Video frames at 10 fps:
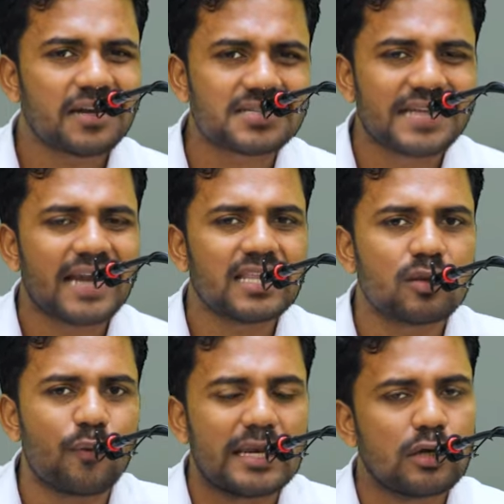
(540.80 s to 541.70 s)
understanding
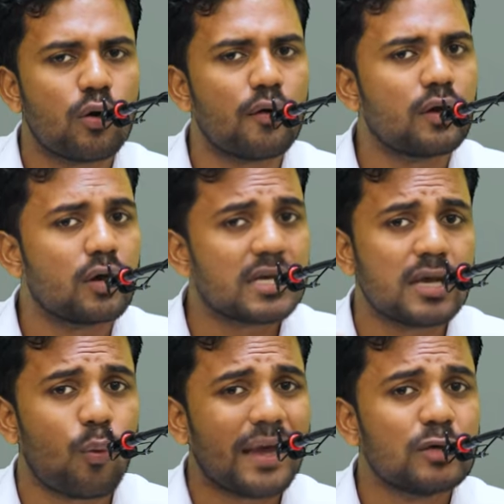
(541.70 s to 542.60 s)
the value uh,
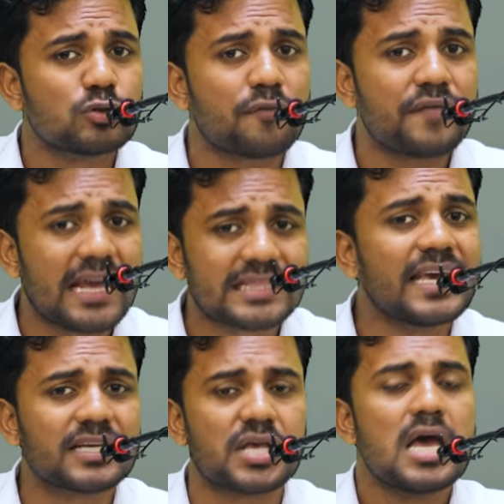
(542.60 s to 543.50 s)
values of
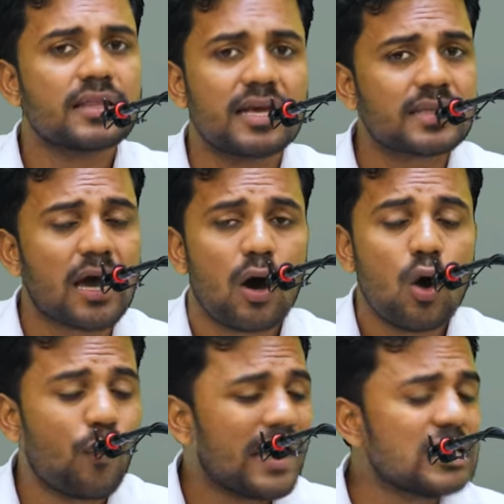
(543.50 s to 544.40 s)
ethics, the, the
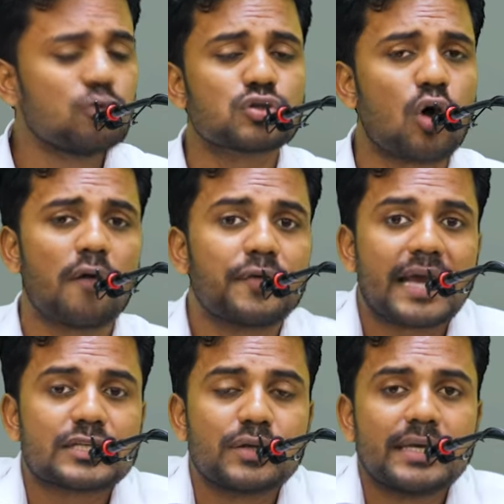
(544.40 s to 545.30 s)
values of
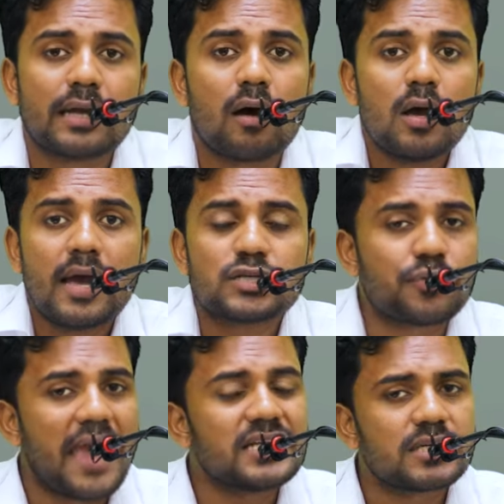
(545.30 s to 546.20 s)
actually, you know,
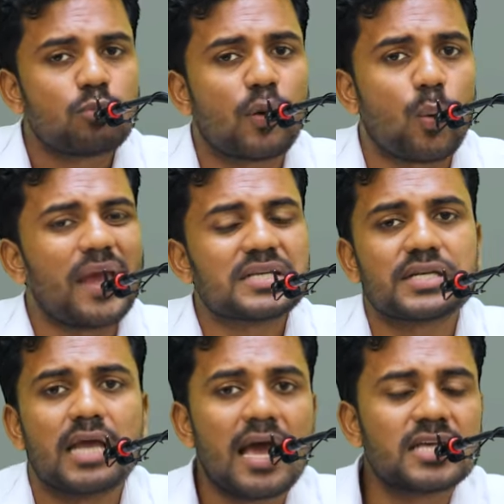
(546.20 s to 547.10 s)
education,
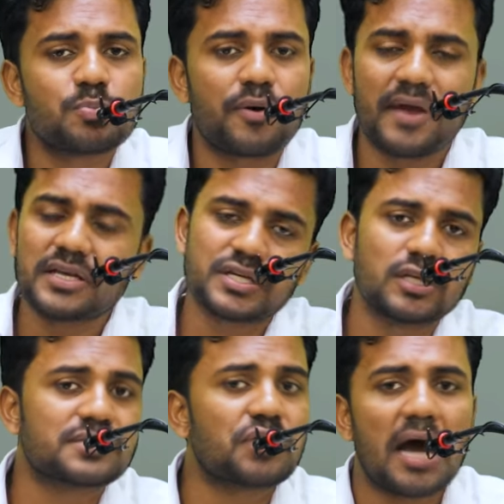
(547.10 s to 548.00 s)
motivation, inspiration. You
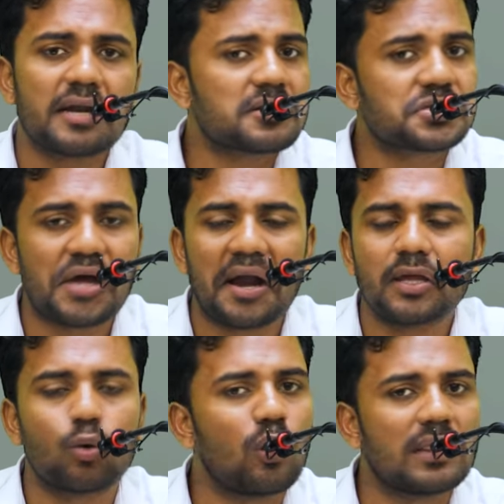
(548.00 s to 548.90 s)
start
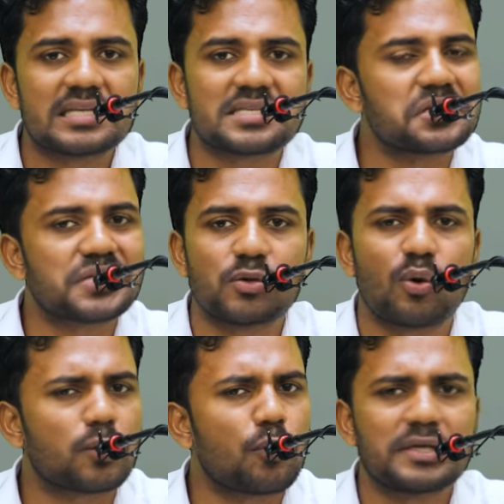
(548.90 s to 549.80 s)
understanding all these things, and you
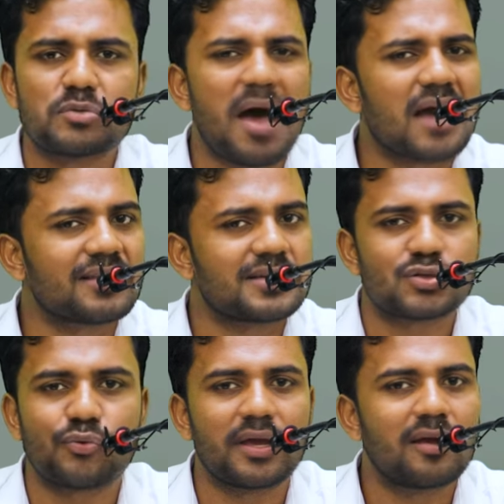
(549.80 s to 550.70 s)
are going to mark the
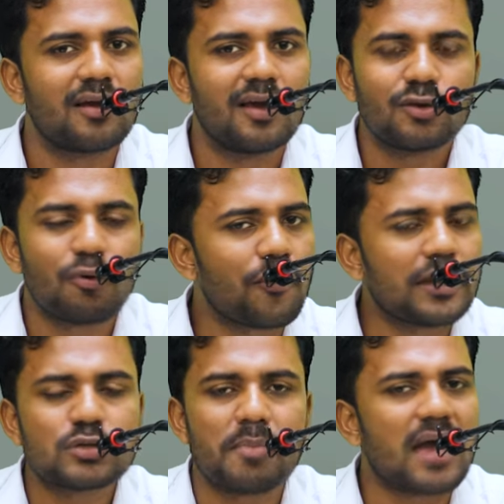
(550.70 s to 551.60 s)
history. You're
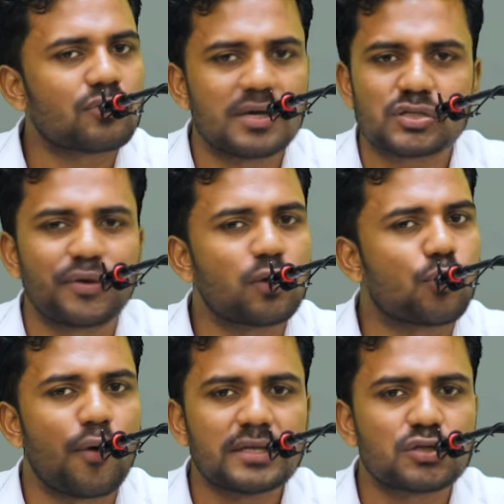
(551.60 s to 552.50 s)
going to mark the history. You're
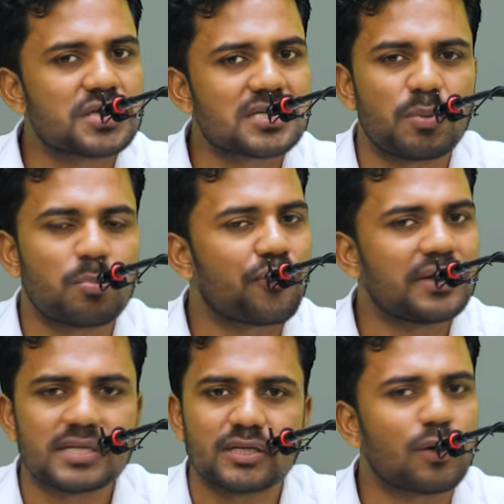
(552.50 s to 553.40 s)
going to just be
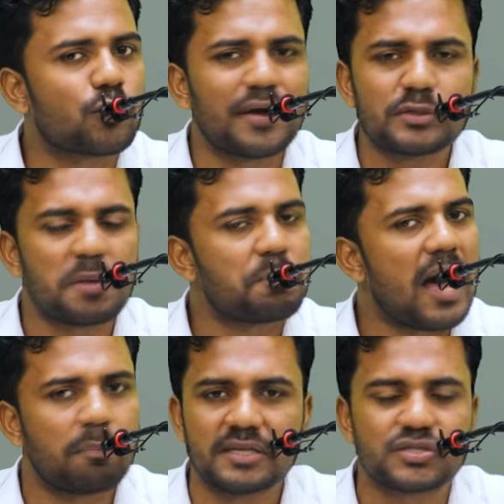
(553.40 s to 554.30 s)
printed. You're going to be
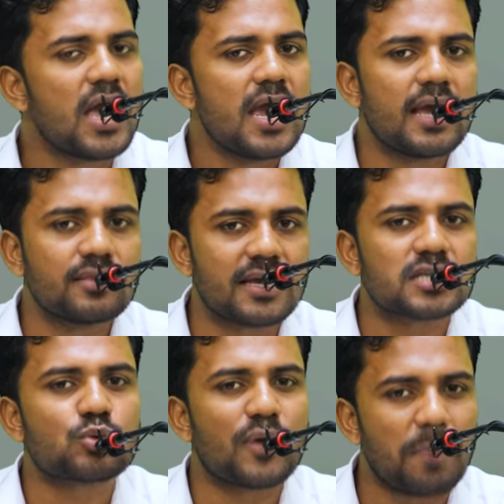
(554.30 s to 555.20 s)
published in the
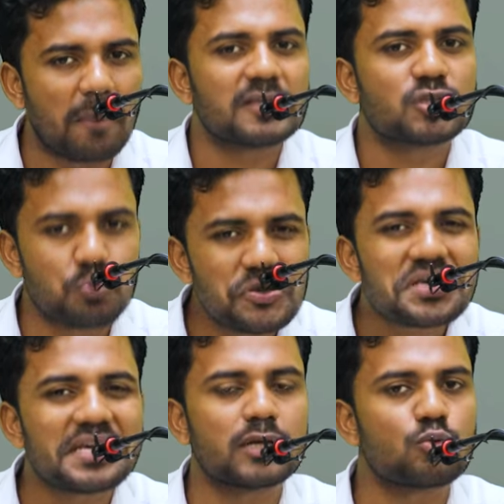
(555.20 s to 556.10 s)
history of public
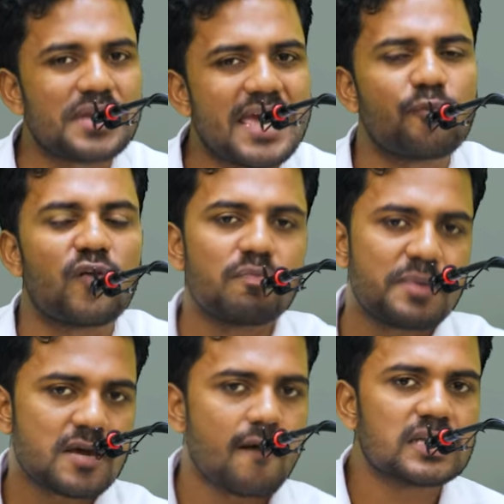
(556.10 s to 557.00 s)
speaking, and your name will
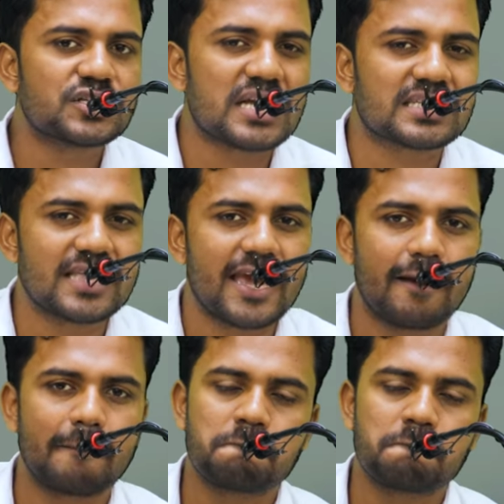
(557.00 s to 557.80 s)
be just there.